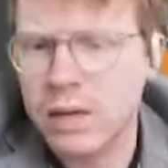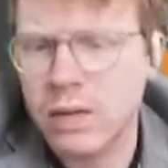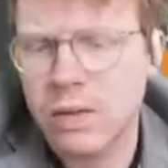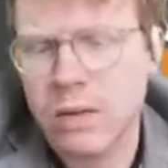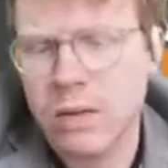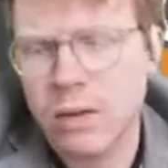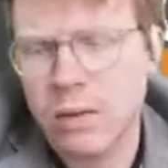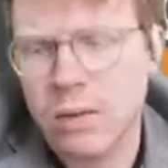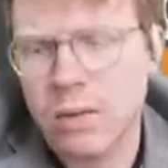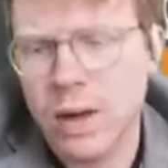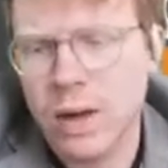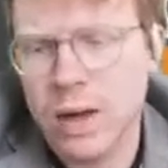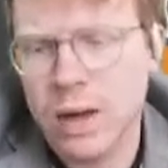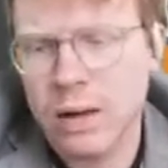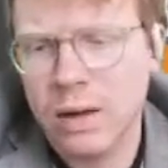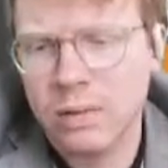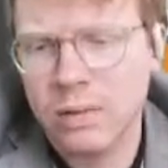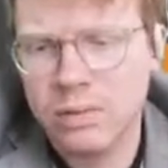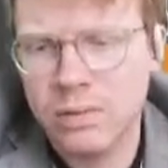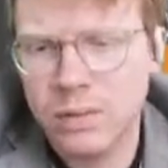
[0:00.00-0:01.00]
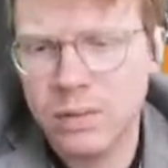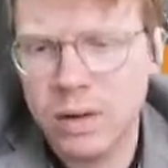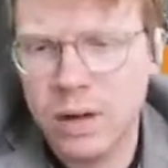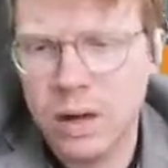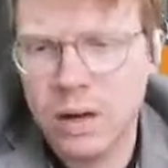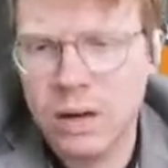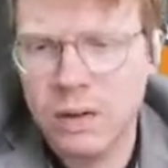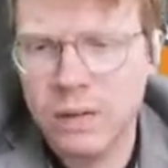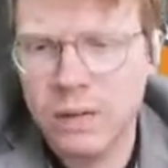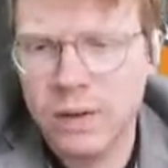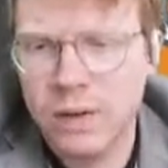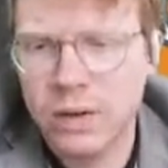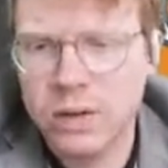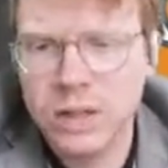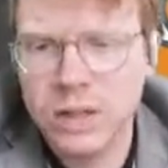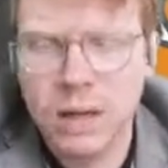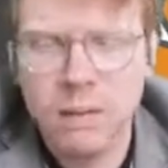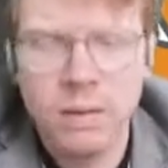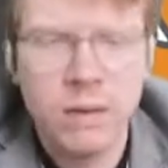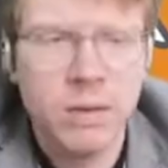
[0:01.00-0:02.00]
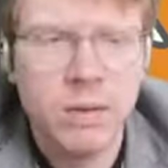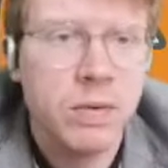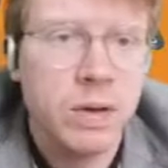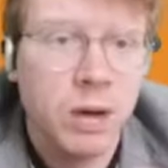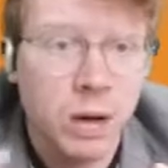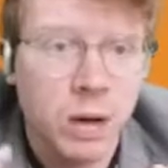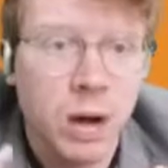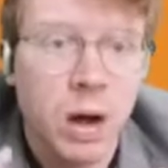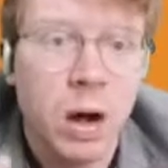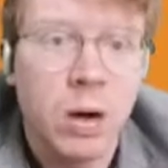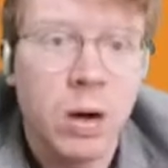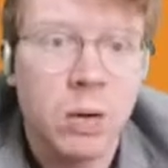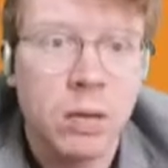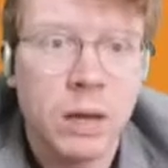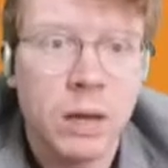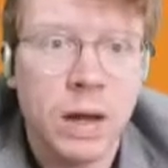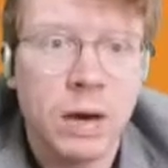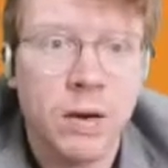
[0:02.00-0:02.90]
And so over a long time there was a whole